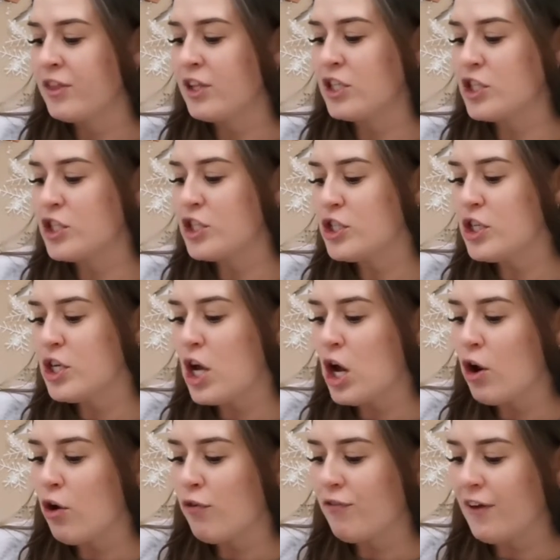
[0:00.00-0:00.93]
The
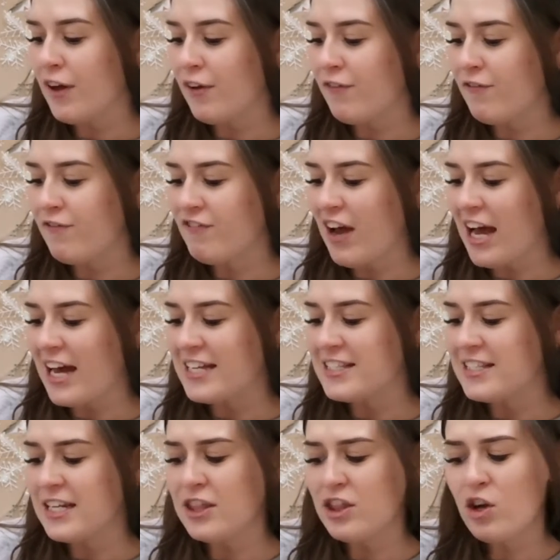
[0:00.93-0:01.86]
snow fell
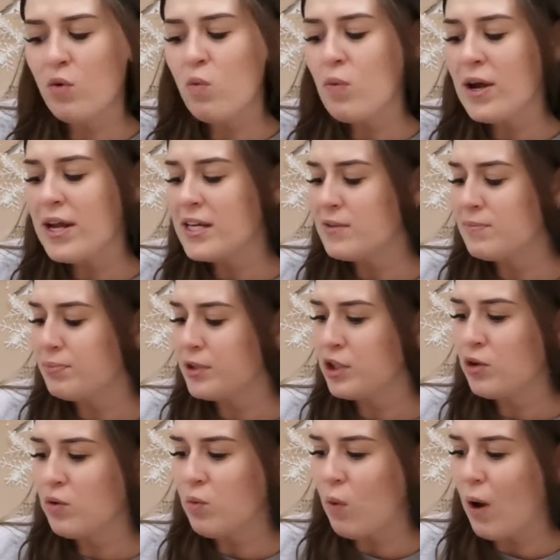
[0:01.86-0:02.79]
fast and the wind
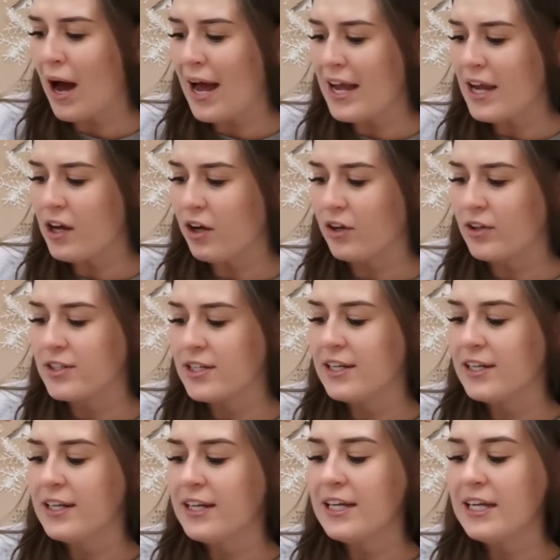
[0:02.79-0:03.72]
blew wild.
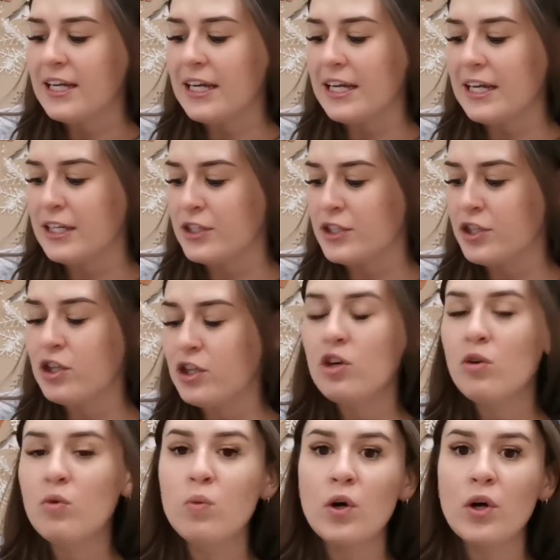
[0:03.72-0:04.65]
Into
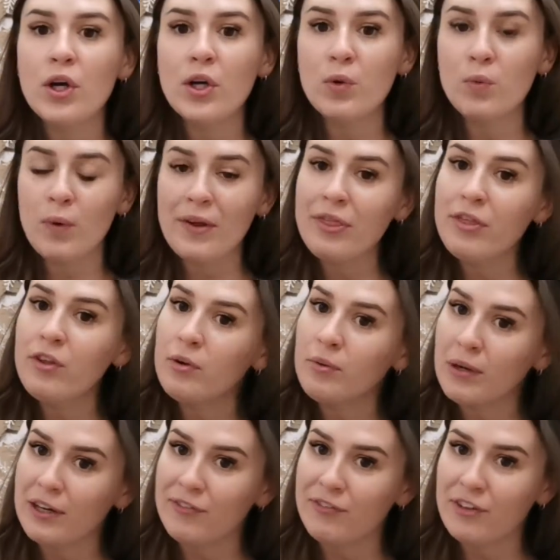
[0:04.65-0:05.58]
the wood went the
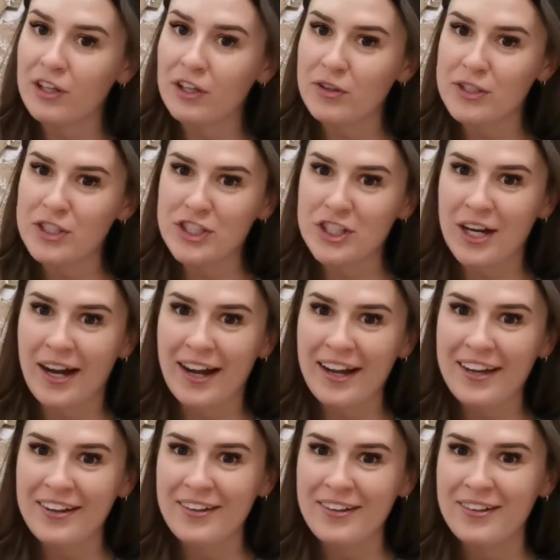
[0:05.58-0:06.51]
Gruffalo's
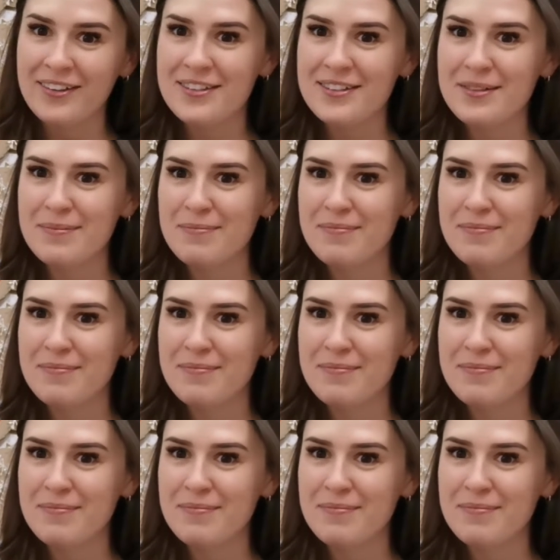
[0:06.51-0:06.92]
child.